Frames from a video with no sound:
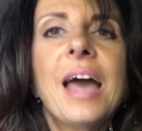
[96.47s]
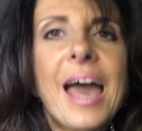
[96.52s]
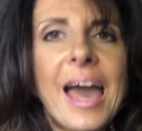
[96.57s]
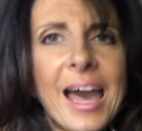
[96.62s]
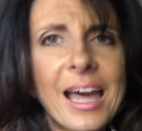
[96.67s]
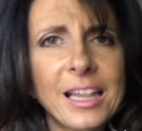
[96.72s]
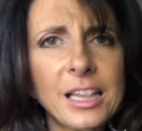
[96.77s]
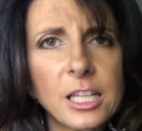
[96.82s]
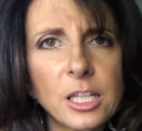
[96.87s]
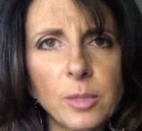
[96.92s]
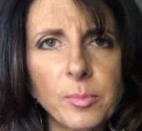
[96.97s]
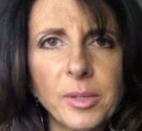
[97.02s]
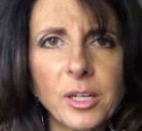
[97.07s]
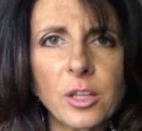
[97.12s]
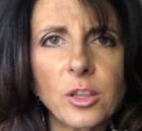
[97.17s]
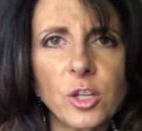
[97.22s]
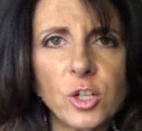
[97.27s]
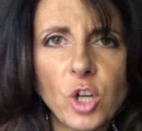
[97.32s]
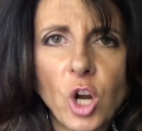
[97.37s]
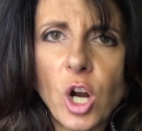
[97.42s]
add a little bit of
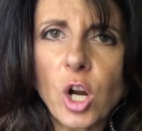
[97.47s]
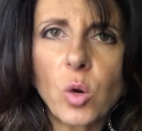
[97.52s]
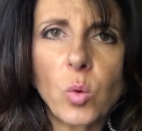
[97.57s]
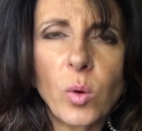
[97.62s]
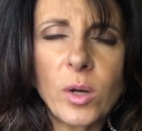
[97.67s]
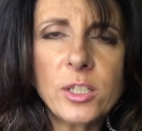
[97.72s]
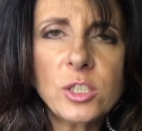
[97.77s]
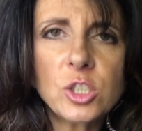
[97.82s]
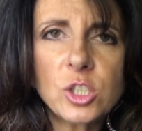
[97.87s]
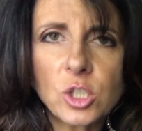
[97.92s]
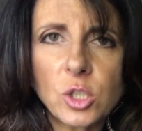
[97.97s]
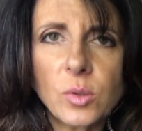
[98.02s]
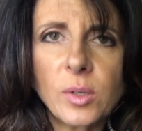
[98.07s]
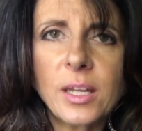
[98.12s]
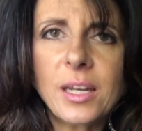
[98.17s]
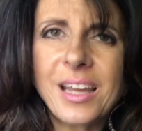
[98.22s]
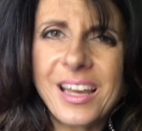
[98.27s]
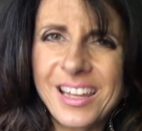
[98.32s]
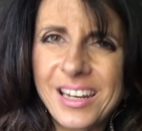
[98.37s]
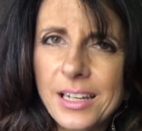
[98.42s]
the dark 1 to
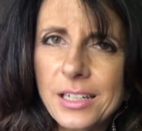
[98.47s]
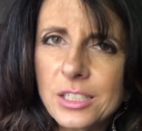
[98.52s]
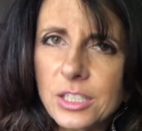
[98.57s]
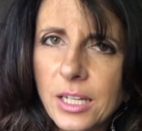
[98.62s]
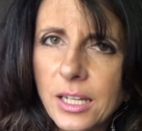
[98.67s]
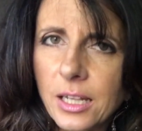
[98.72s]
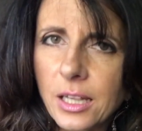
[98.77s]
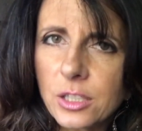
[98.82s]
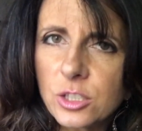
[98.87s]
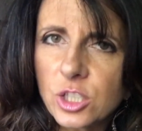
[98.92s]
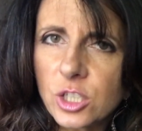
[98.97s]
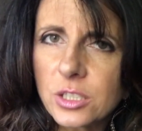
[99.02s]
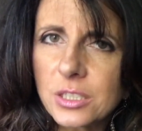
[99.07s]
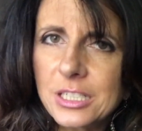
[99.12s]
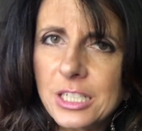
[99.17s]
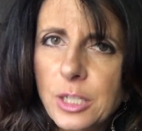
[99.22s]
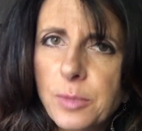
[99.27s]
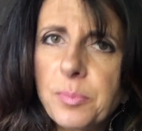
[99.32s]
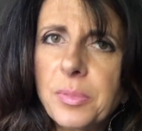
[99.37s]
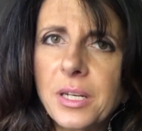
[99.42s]
it, and it'll just
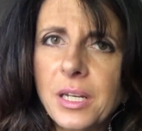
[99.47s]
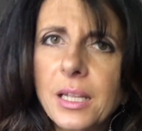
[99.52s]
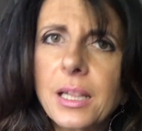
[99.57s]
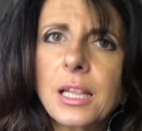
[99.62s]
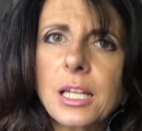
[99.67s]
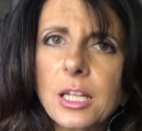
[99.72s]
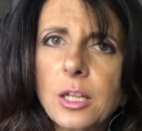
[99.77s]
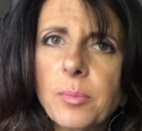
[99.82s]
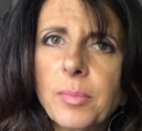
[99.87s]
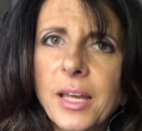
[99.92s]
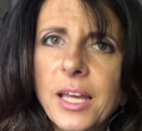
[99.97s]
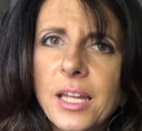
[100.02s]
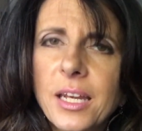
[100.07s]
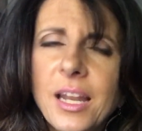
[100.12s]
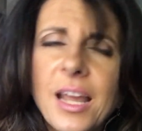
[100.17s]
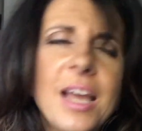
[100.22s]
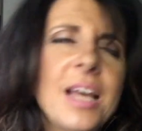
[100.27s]
deepen it a little bit.